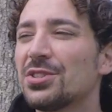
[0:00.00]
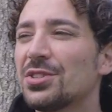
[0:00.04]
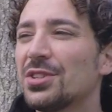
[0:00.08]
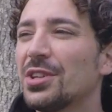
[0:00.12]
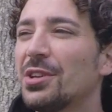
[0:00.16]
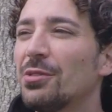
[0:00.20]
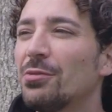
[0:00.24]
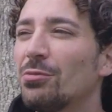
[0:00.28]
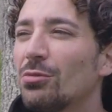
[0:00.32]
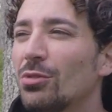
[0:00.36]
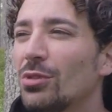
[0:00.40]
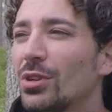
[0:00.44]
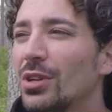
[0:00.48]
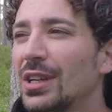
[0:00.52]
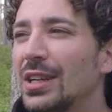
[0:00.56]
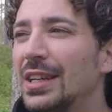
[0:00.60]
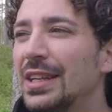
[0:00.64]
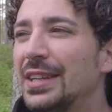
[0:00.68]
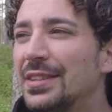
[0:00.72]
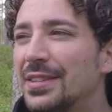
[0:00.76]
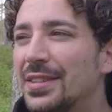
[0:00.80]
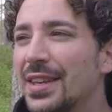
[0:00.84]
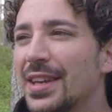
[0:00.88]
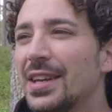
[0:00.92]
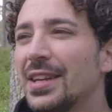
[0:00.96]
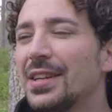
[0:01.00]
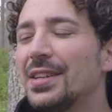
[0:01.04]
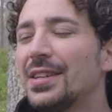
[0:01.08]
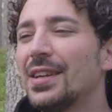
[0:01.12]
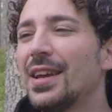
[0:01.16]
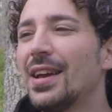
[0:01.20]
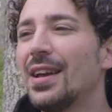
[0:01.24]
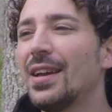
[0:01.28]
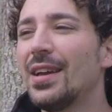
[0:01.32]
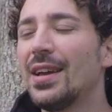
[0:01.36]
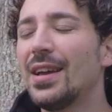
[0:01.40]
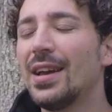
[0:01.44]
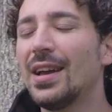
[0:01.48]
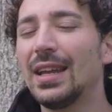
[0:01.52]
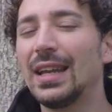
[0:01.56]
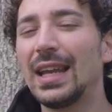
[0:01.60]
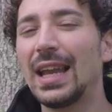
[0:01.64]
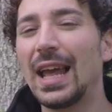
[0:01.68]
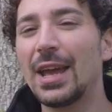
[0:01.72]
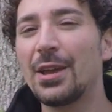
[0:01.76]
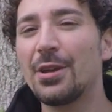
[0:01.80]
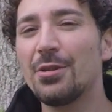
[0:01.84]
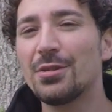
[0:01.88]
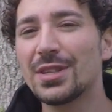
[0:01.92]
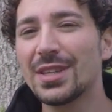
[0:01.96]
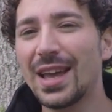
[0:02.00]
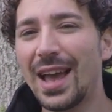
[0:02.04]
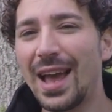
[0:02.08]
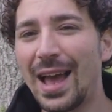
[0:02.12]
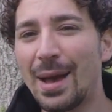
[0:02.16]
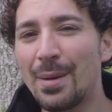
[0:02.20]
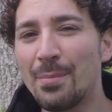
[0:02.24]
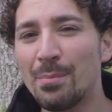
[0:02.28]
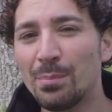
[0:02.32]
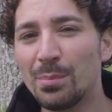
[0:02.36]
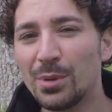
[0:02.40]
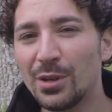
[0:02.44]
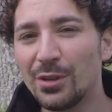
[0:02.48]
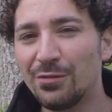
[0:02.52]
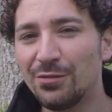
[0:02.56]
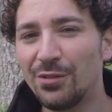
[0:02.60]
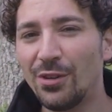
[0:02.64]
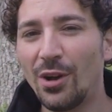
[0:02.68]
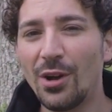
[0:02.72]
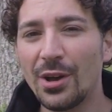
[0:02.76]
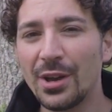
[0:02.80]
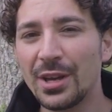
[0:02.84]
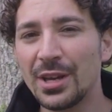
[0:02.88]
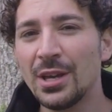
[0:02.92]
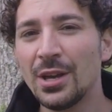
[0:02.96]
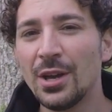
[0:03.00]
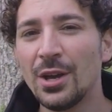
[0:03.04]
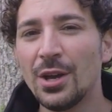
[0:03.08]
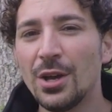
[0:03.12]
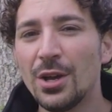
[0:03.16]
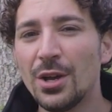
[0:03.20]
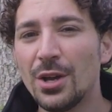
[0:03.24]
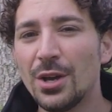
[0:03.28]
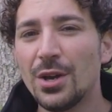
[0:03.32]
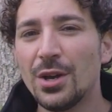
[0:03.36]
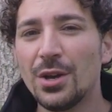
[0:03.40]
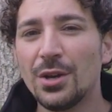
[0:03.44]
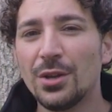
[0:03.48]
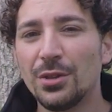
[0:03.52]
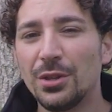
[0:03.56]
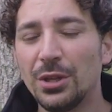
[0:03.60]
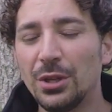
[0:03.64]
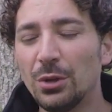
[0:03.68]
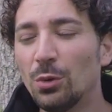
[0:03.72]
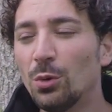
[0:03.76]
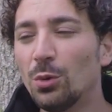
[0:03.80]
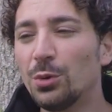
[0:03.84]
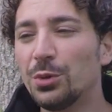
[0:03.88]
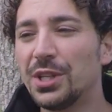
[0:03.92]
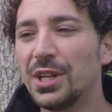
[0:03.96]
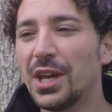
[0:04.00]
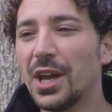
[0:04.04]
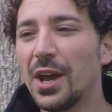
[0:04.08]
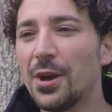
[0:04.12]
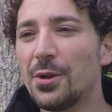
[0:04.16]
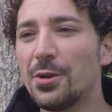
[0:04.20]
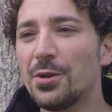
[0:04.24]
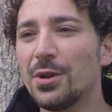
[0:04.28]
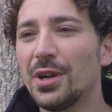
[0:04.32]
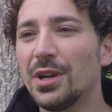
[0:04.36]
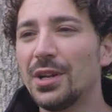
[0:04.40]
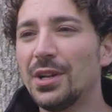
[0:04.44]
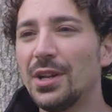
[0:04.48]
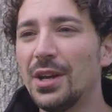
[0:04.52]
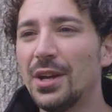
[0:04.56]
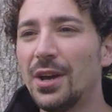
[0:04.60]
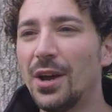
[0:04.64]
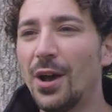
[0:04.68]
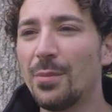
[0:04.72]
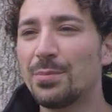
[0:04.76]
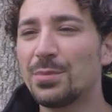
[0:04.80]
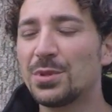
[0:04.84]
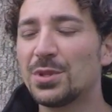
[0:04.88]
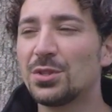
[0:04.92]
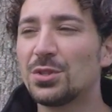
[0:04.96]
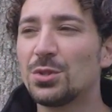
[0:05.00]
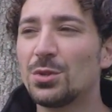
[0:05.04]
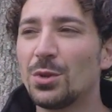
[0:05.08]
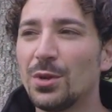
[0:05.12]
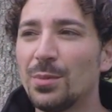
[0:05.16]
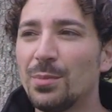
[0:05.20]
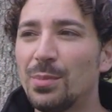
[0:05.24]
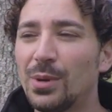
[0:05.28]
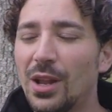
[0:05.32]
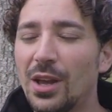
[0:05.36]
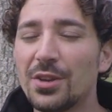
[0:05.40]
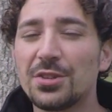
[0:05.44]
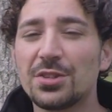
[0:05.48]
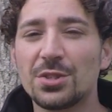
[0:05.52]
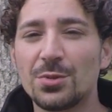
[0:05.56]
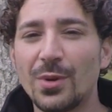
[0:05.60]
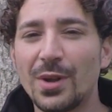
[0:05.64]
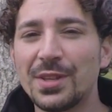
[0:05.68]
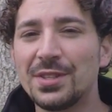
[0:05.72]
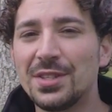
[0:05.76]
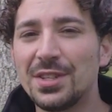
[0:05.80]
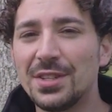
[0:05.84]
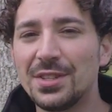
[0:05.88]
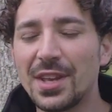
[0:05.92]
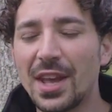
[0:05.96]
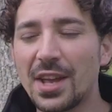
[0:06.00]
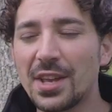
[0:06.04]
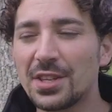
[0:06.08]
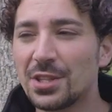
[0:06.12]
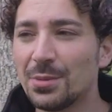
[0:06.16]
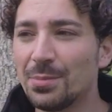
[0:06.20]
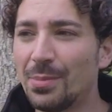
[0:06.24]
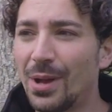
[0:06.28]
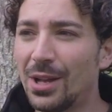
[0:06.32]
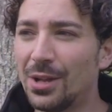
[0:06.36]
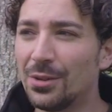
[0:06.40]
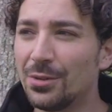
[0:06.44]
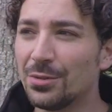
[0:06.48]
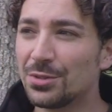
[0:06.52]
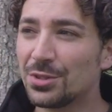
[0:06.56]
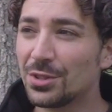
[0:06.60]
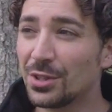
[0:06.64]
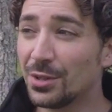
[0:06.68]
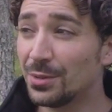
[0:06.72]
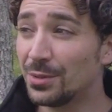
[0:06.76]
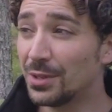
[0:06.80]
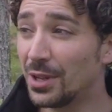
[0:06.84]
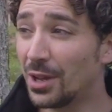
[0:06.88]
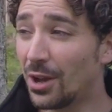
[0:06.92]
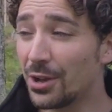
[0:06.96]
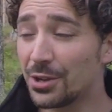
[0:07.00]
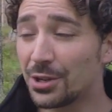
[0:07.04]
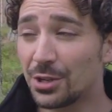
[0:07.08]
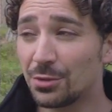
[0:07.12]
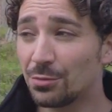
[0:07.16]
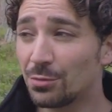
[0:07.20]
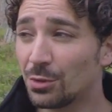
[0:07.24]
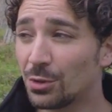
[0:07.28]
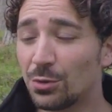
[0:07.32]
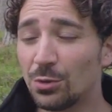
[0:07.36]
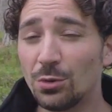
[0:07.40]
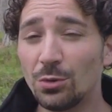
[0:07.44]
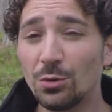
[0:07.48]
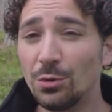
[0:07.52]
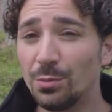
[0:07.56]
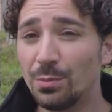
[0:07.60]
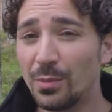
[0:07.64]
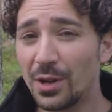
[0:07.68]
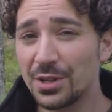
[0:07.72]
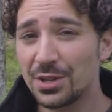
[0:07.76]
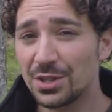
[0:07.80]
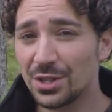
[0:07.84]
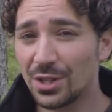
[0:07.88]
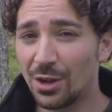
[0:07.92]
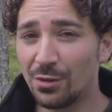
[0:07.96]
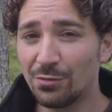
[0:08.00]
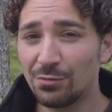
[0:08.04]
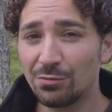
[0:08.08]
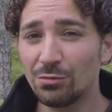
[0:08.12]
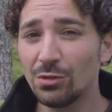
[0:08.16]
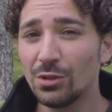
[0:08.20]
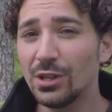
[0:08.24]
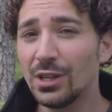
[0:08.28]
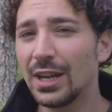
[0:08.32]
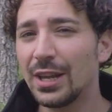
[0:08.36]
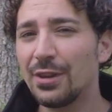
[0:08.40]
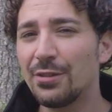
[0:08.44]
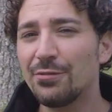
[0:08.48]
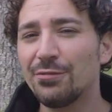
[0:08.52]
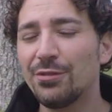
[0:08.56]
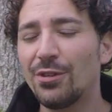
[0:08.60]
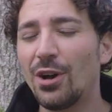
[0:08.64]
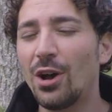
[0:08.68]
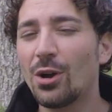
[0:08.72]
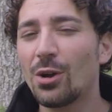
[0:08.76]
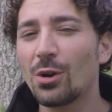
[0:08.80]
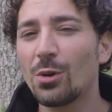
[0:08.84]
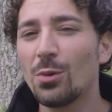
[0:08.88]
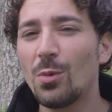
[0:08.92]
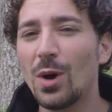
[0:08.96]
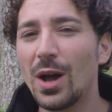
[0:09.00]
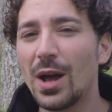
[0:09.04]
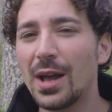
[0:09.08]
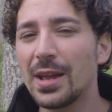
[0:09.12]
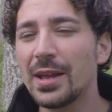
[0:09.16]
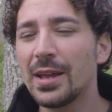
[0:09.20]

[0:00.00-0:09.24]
and it really did allow you to amplify the audio up to plus 20 decibels, and I could record myself really far away.